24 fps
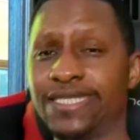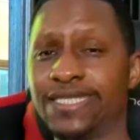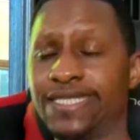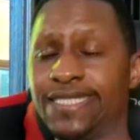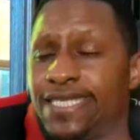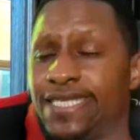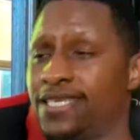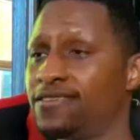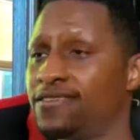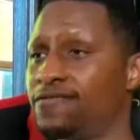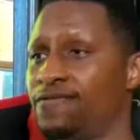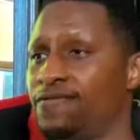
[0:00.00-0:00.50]

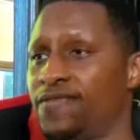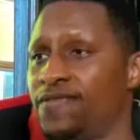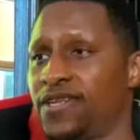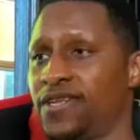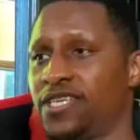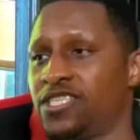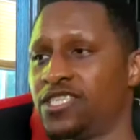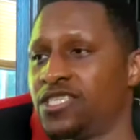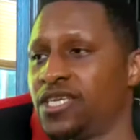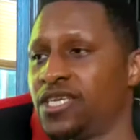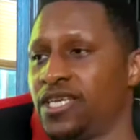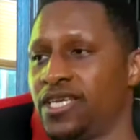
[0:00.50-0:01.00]
didn't
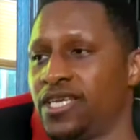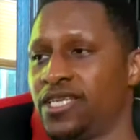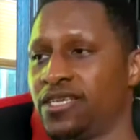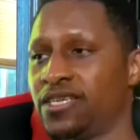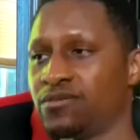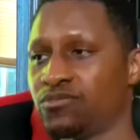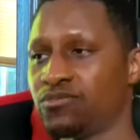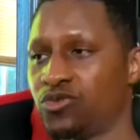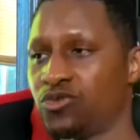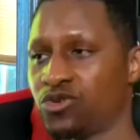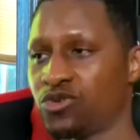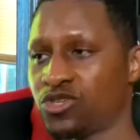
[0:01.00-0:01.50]
finish the
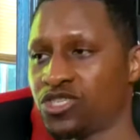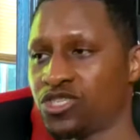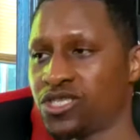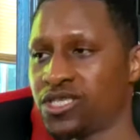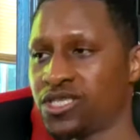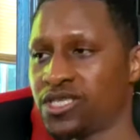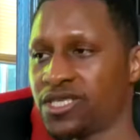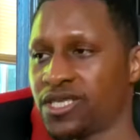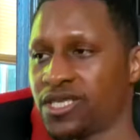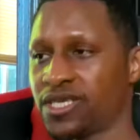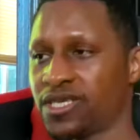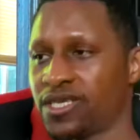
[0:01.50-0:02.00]
eating
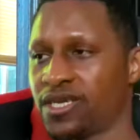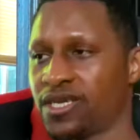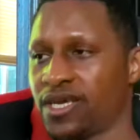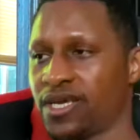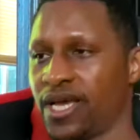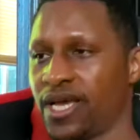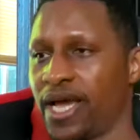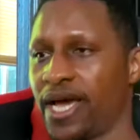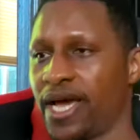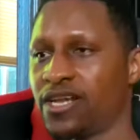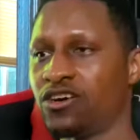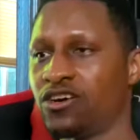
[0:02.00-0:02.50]
portion
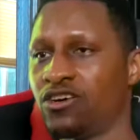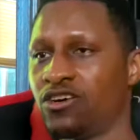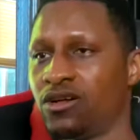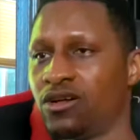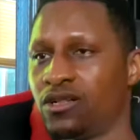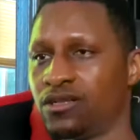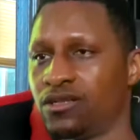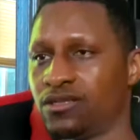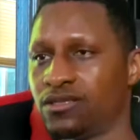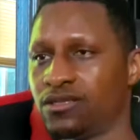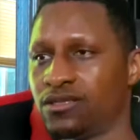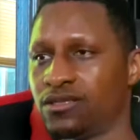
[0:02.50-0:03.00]
at all.